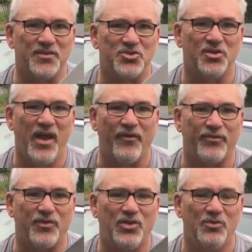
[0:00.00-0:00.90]
This should have
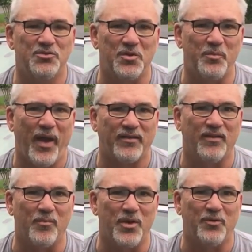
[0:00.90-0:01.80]
huge impact
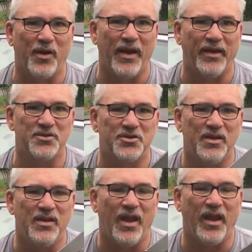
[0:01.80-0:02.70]
in the mid-range
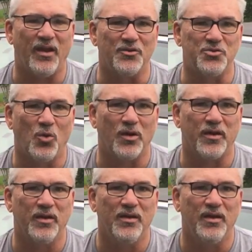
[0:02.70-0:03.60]
and on
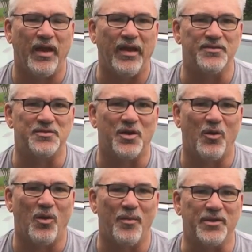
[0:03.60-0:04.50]
torque, and
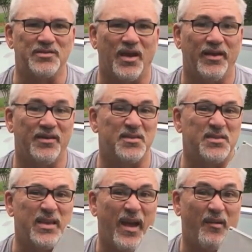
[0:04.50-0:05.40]
so I'm excited to
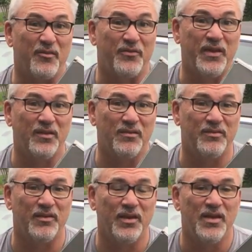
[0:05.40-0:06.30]
see how it
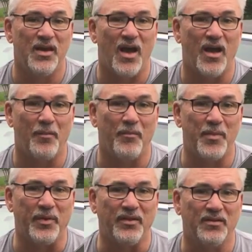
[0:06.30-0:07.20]
feels.
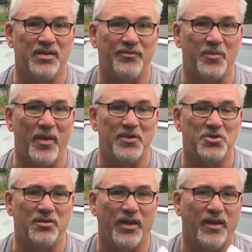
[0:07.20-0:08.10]
Might be a little tough to
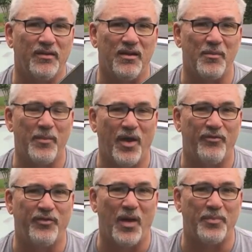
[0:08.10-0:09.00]
measure, and maybe I'll
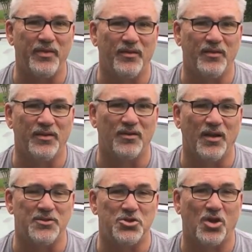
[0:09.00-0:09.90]
flop in the
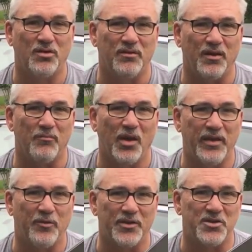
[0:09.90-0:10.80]
little chart that
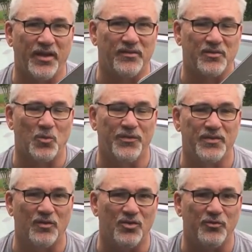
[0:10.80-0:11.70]
Monkey Wrench has as to what
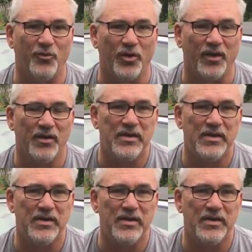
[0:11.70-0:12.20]
this will do for you.